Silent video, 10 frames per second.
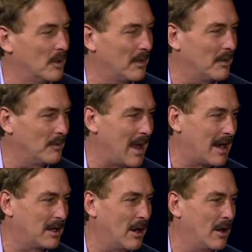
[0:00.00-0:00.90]
We're in the
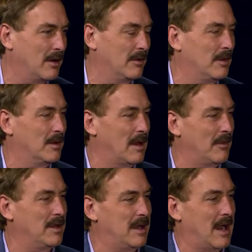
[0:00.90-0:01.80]
backyard and on
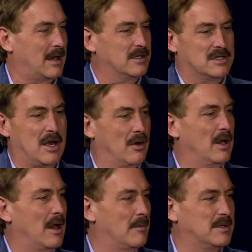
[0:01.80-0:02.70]
the deck and
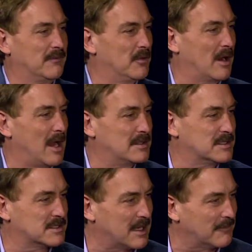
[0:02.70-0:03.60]
tearing up different kinds
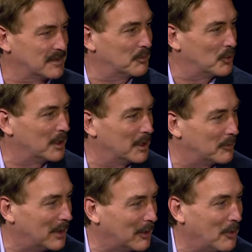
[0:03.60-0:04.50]
of stuff to put in a
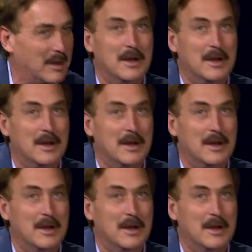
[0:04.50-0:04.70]
pillow,